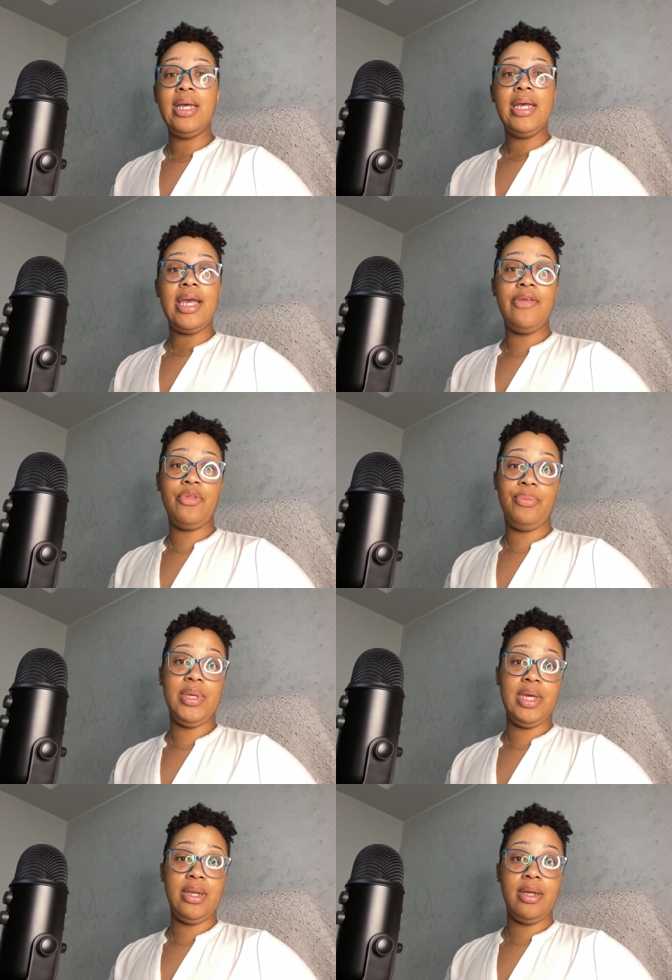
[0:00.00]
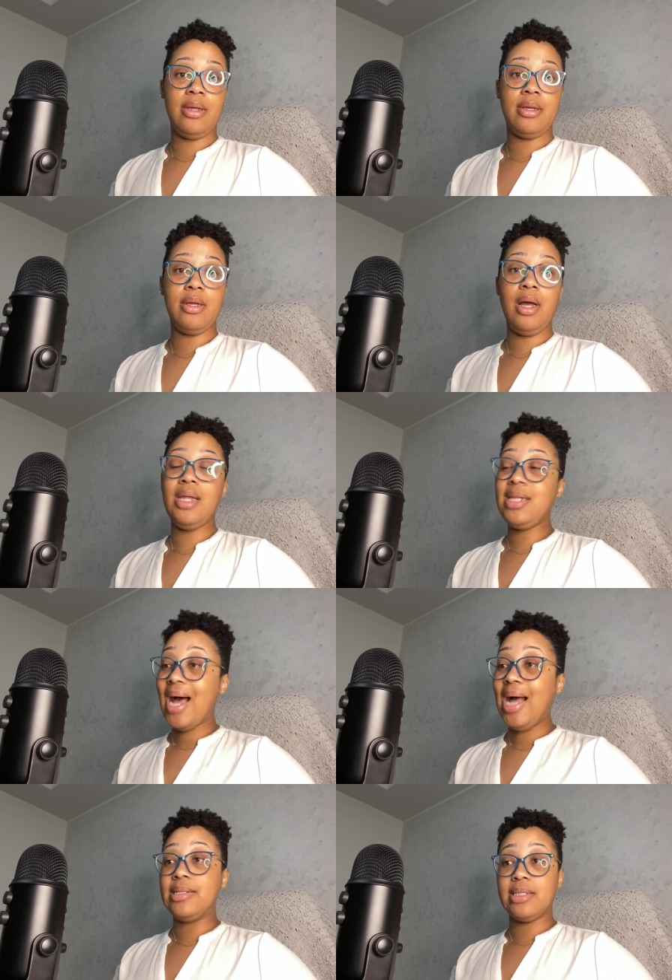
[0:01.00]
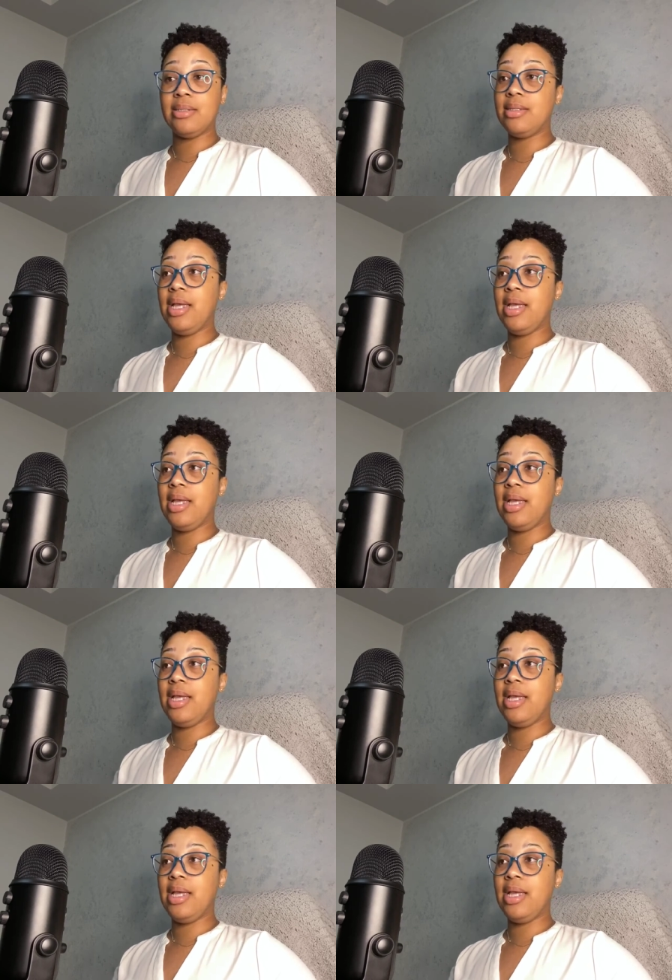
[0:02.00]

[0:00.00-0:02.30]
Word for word: in the beginning a lot.